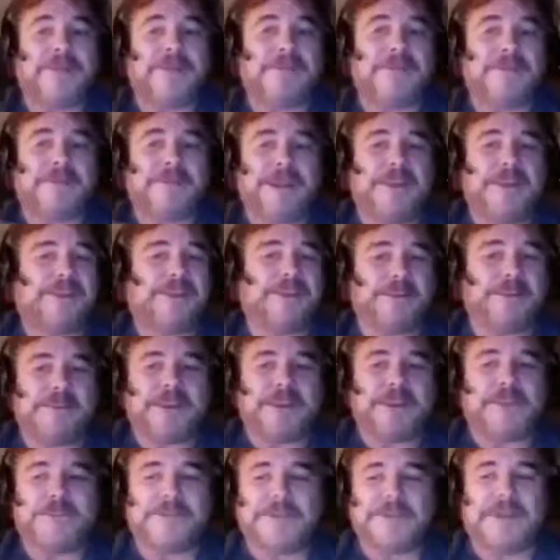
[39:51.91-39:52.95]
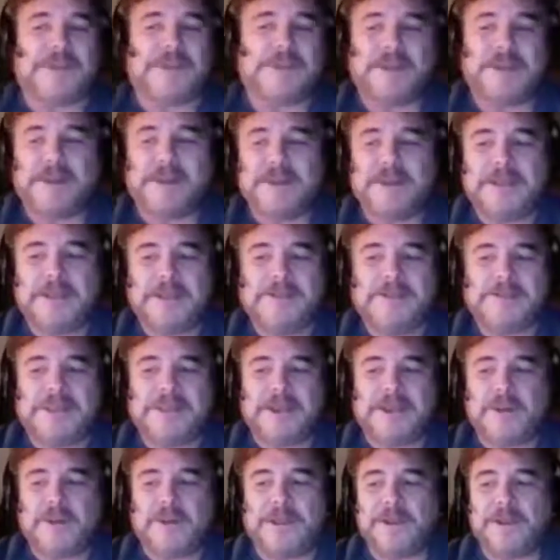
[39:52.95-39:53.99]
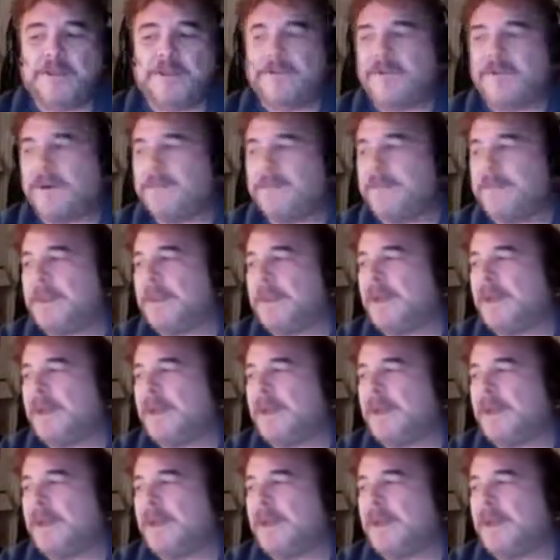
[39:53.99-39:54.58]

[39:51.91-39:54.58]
The beings themselves did say where they were from.